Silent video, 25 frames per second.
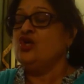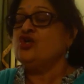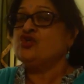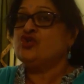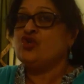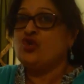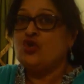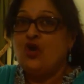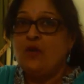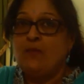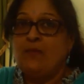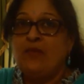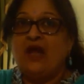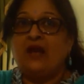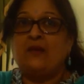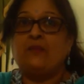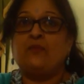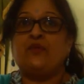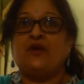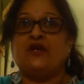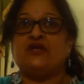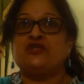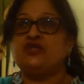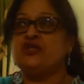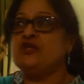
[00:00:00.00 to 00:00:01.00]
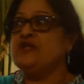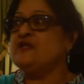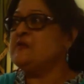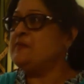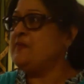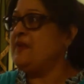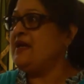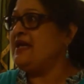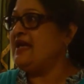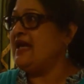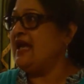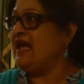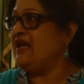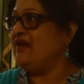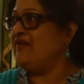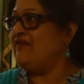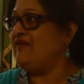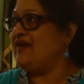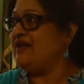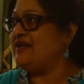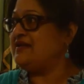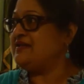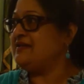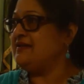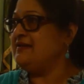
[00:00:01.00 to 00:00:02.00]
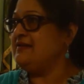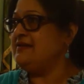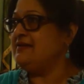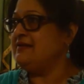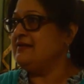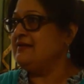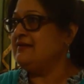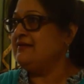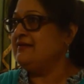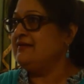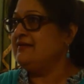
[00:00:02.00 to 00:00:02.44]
So your blood pressure is being elevated.